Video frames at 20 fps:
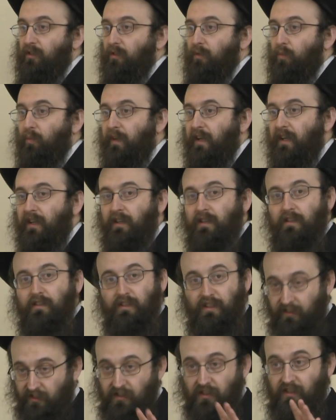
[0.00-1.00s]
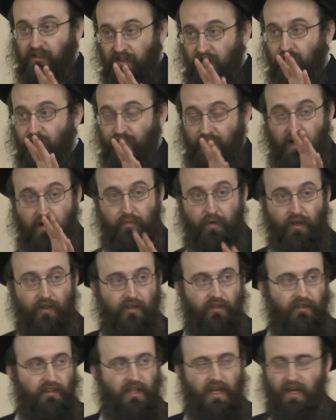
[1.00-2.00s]
it's a Yichud
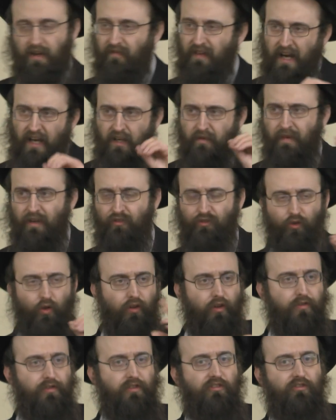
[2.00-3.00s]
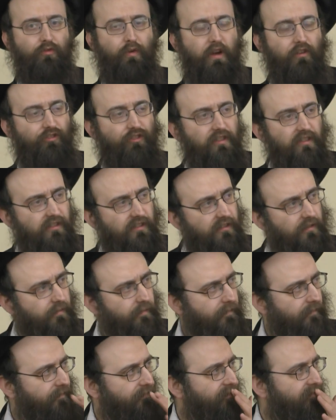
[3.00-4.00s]
D'Rabbanan, and I'm not going to mention all those situations
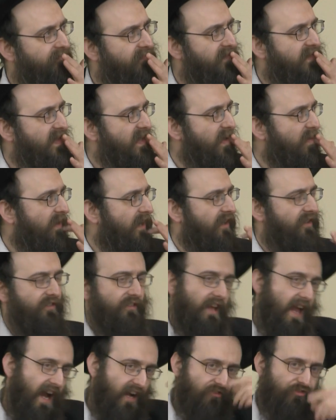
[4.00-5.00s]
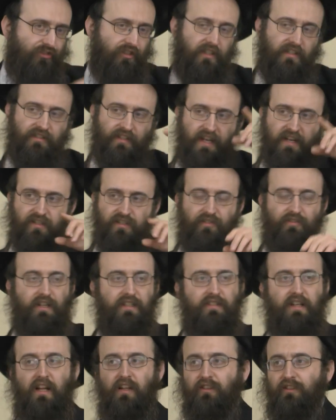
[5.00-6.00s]
where it's extra gzeiros of
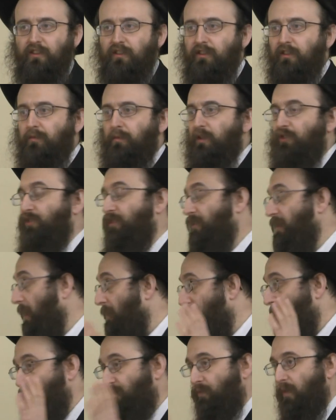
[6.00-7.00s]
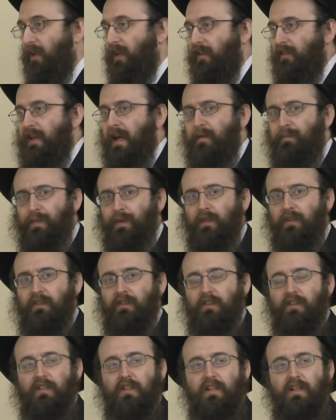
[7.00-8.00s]
Chazal and Yichud, but just I'll mention one example,
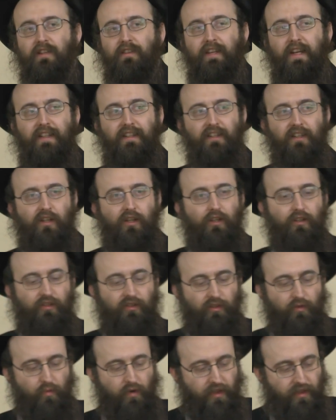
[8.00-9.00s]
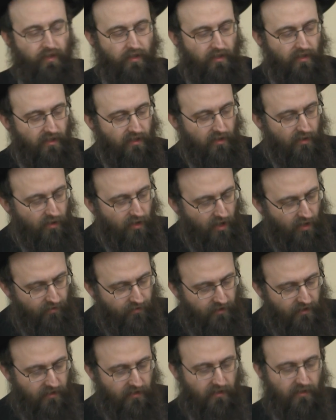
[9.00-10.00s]
that Yichud with
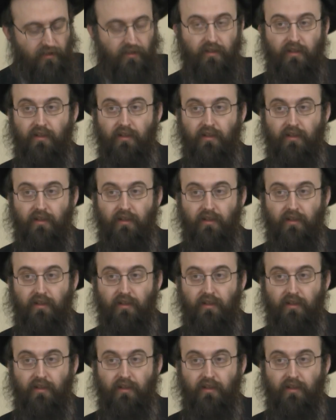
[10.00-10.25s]
a